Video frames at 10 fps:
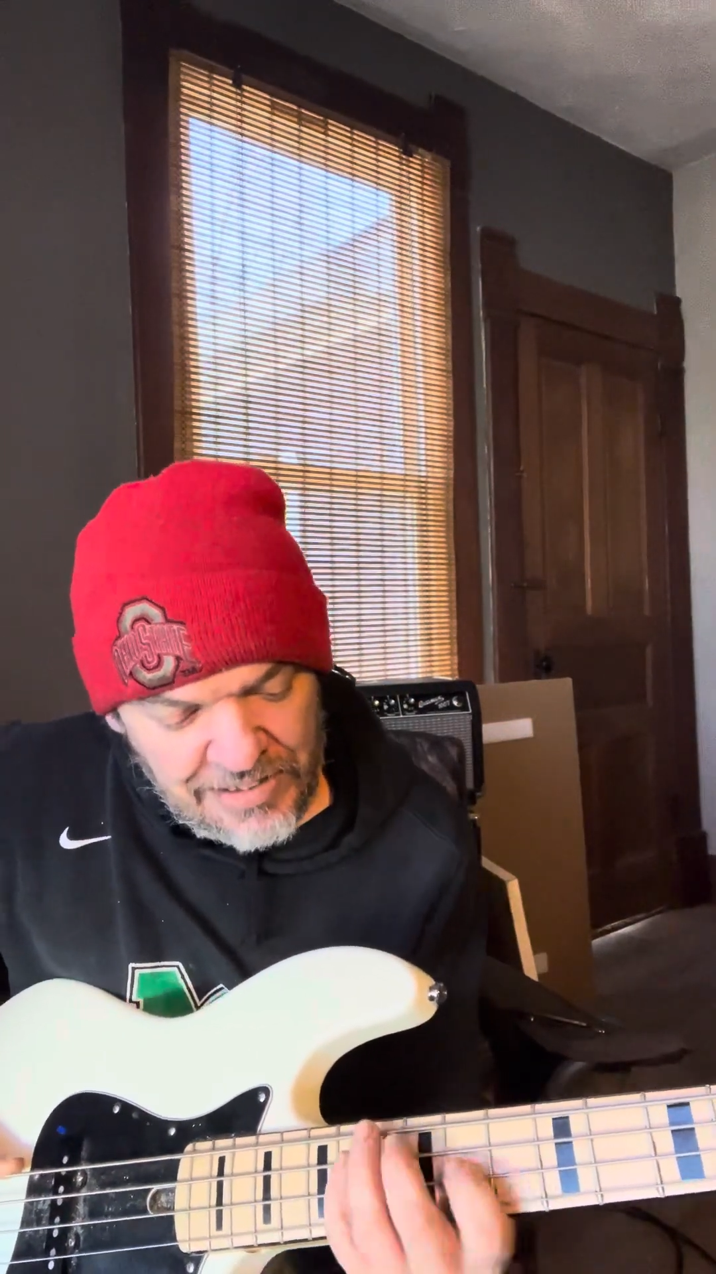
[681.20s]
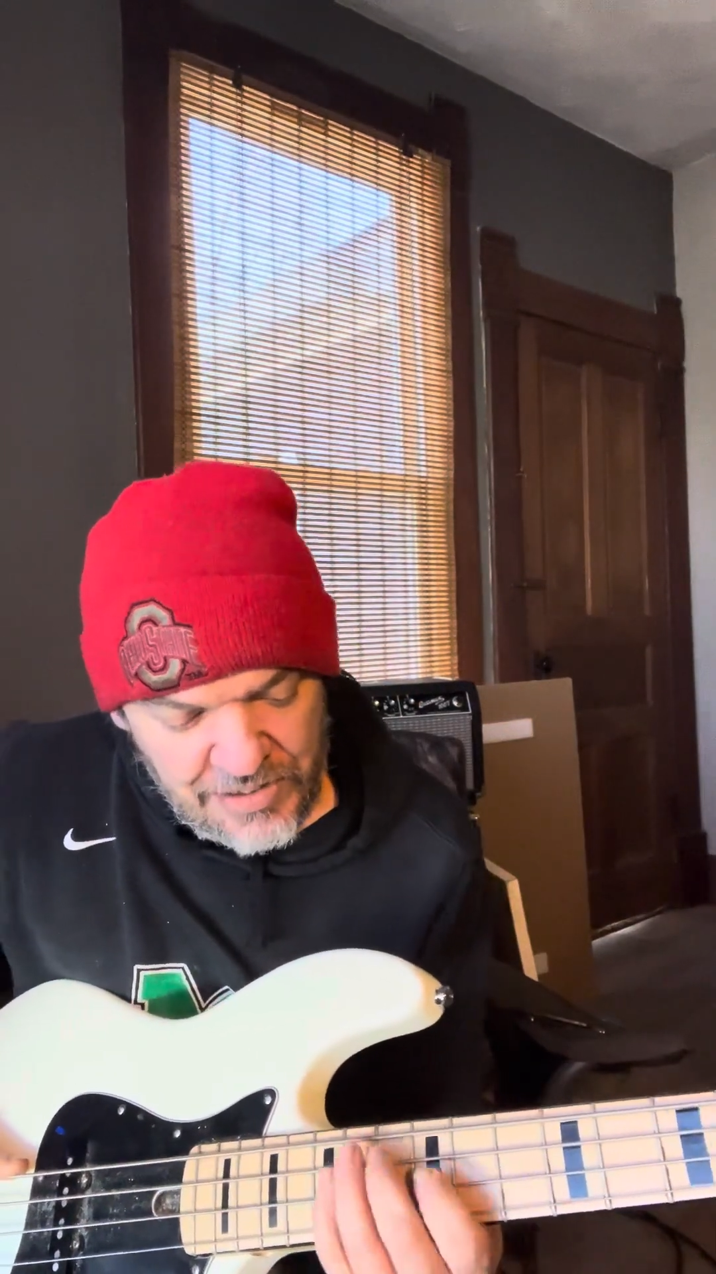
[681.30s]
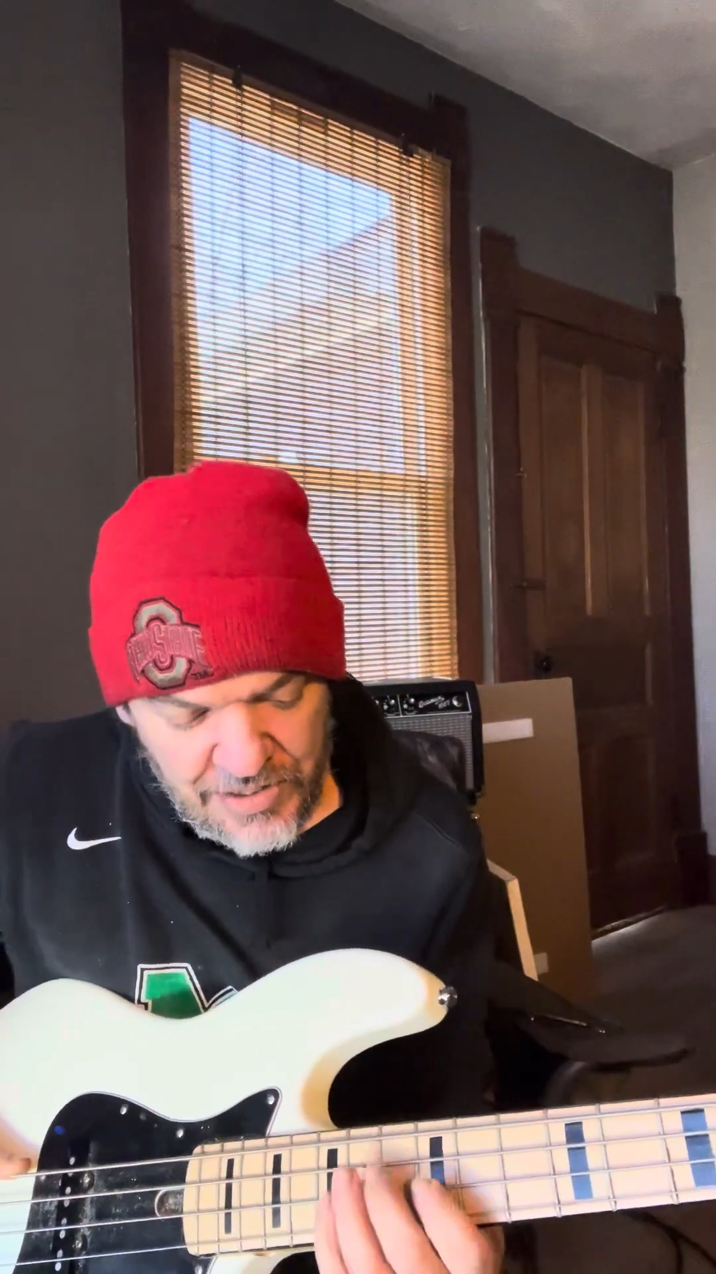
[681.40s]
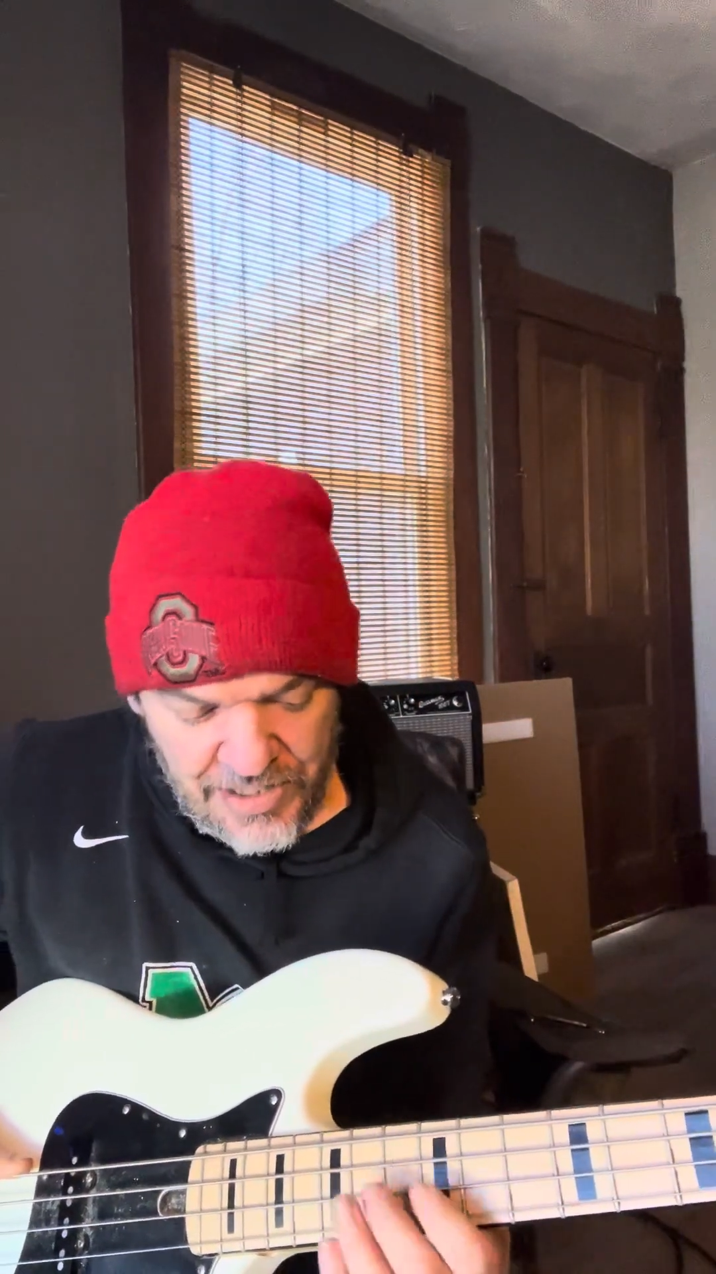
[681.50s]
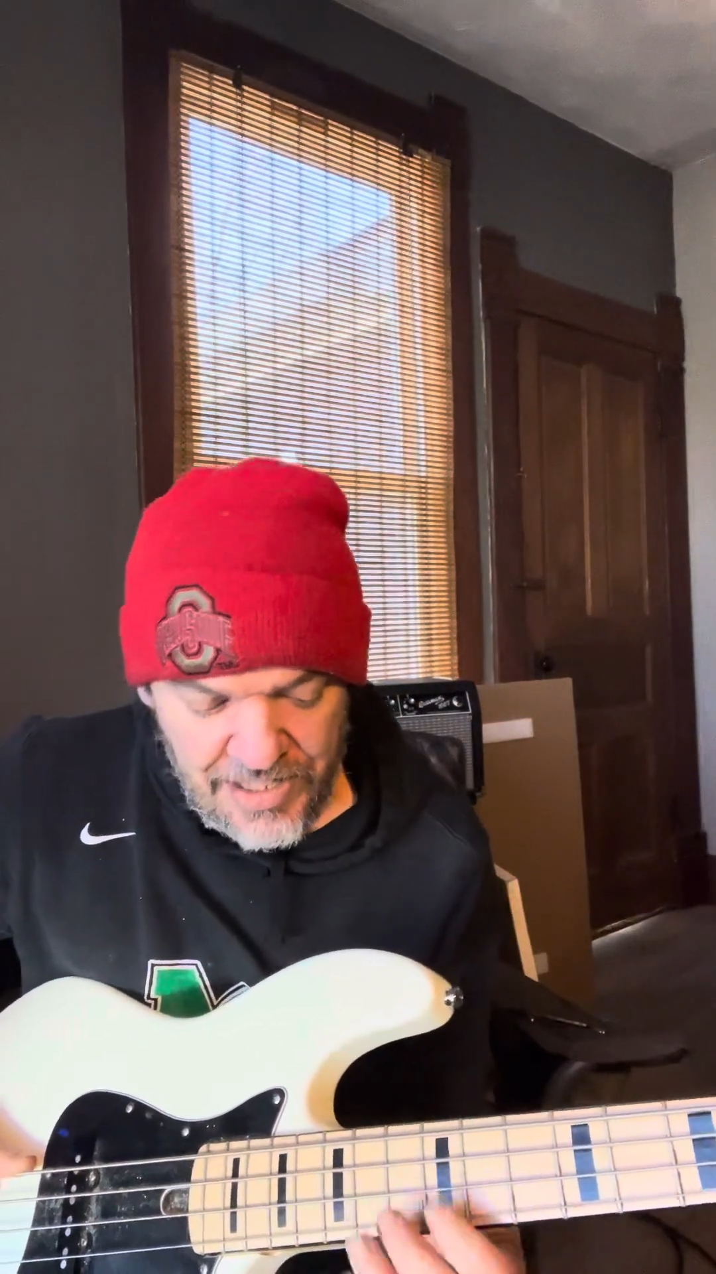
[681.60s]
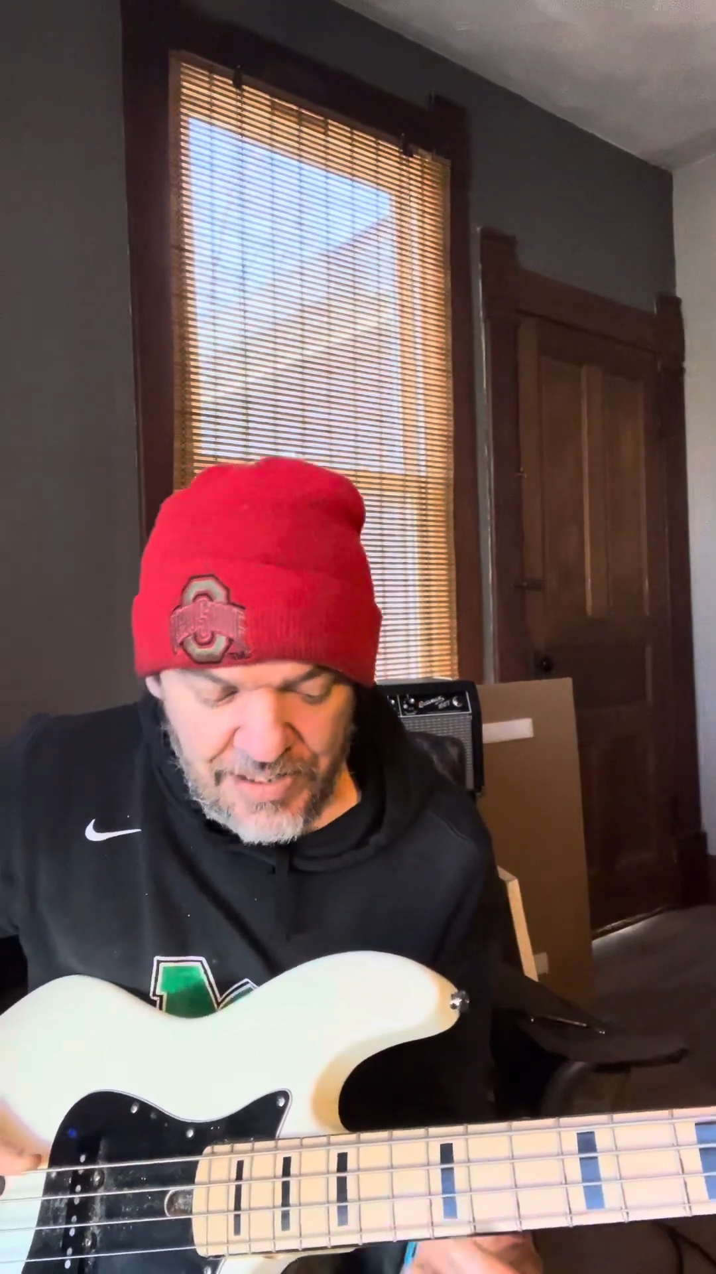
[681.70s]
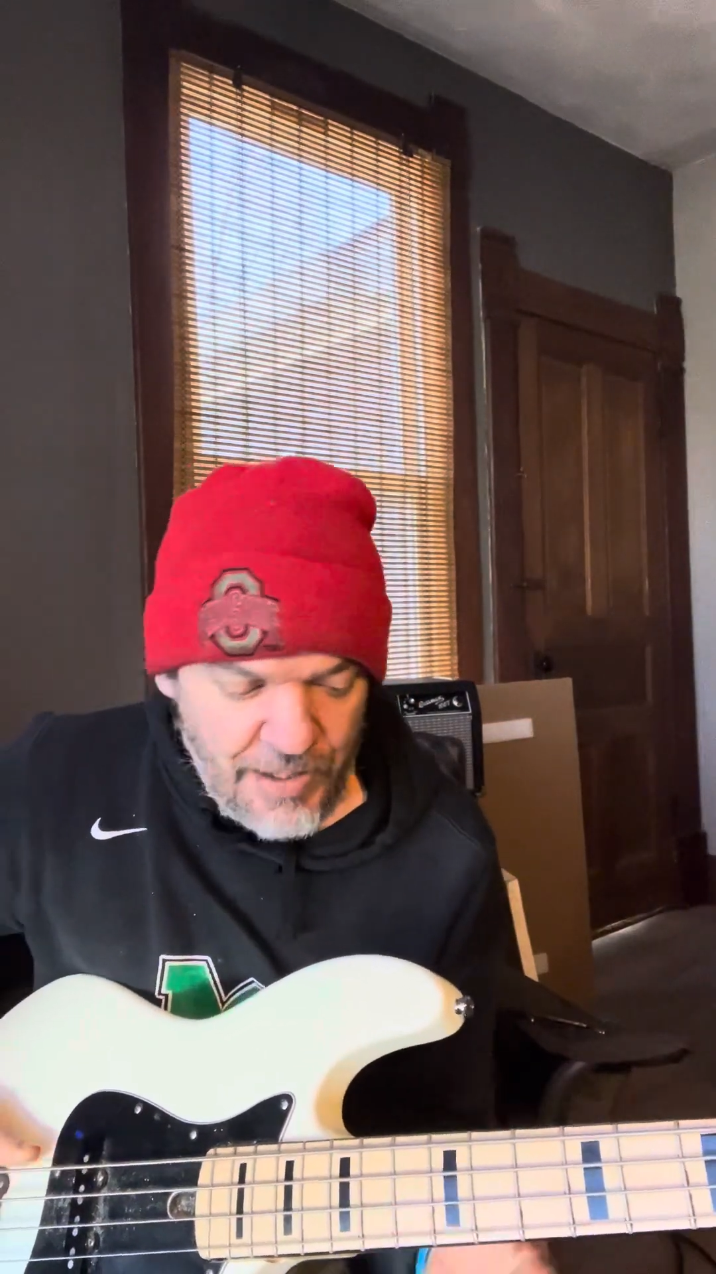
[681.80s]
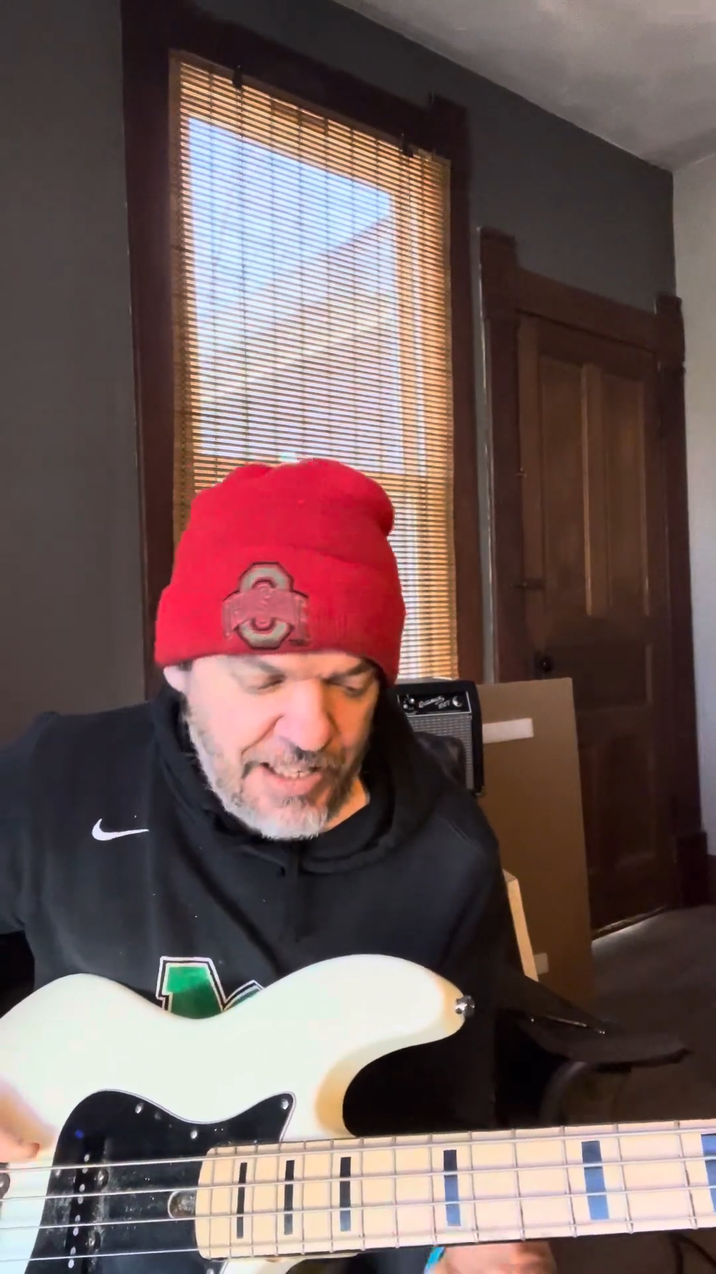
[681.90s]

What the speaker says: Shit, I